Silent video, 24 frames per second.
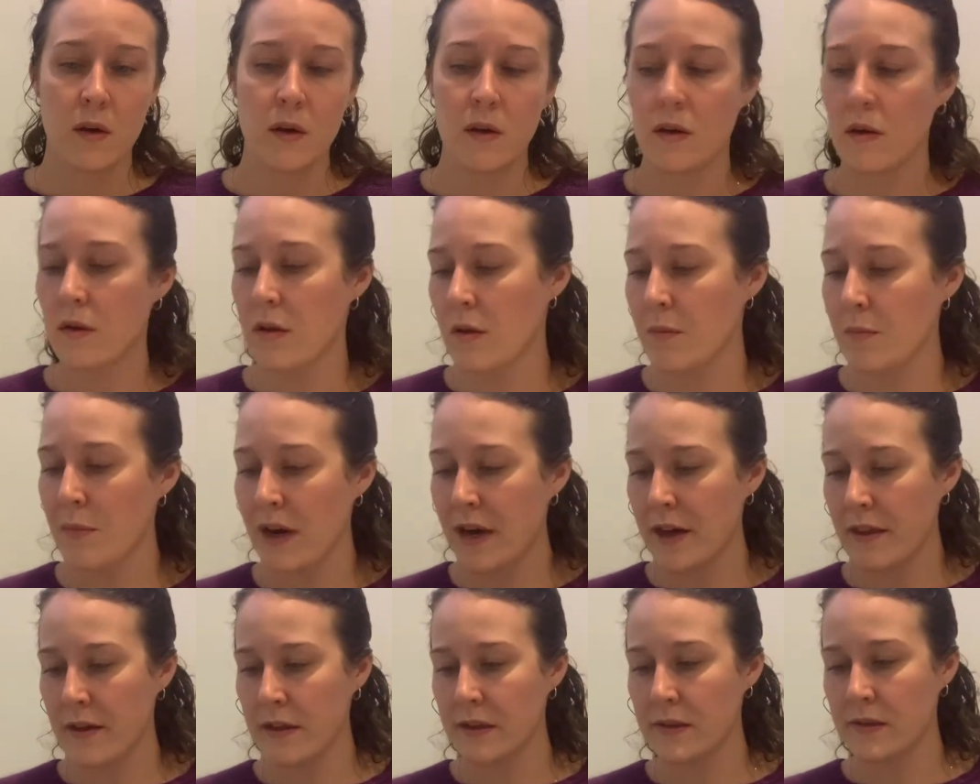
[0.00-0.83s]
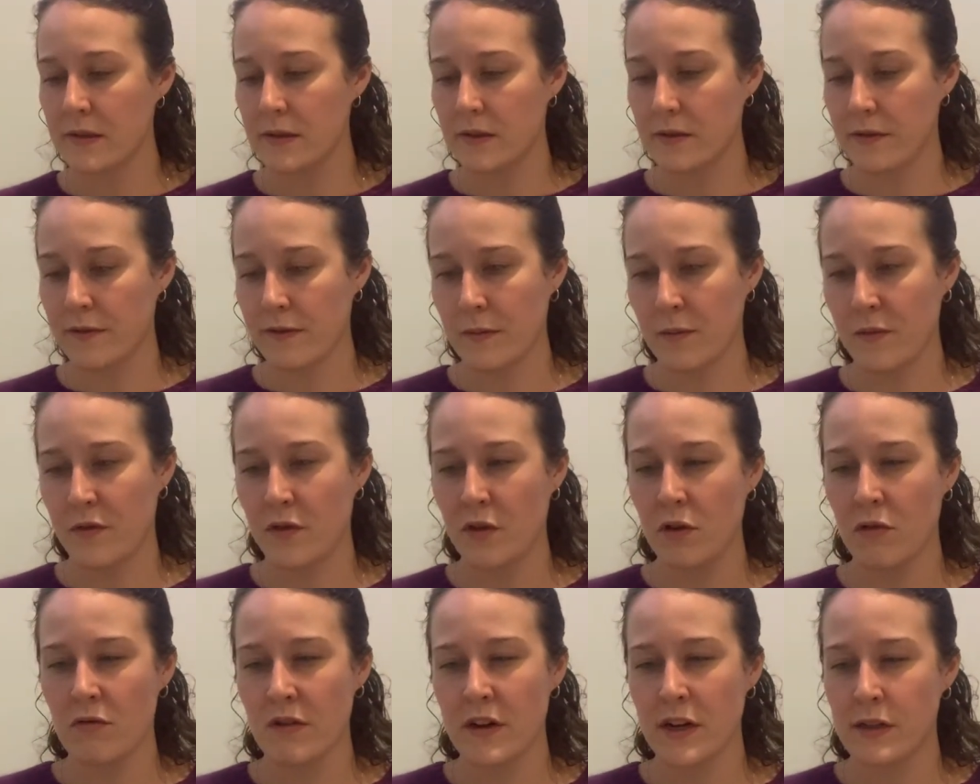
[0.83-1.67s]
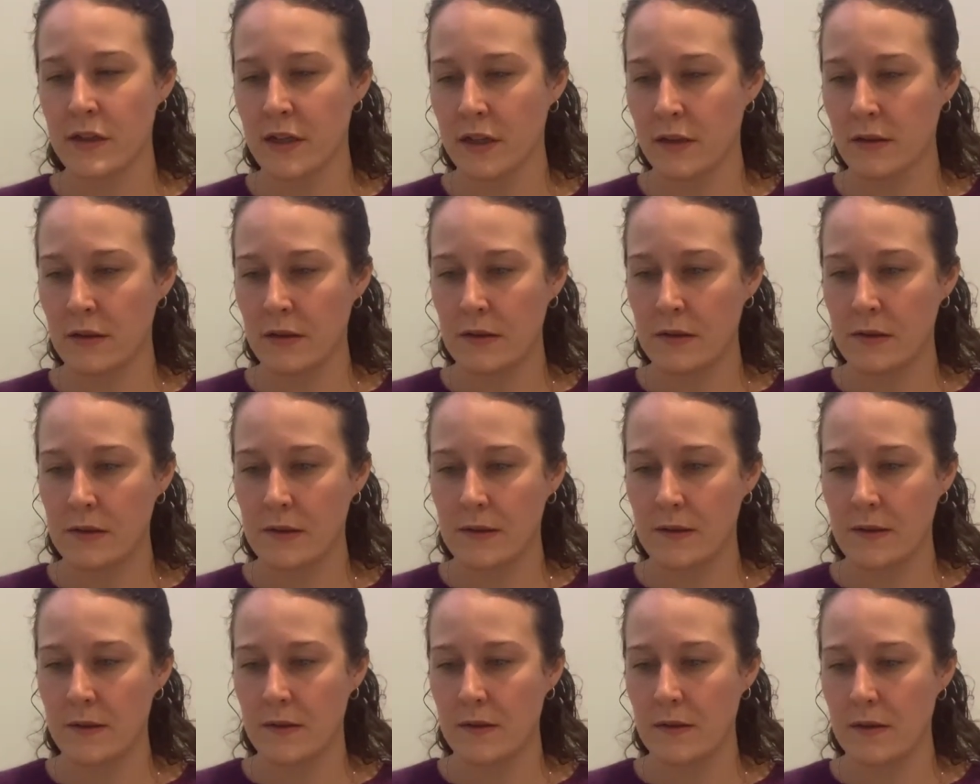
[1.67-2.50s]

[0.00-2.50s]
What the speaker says: You can buy this from a few retailers.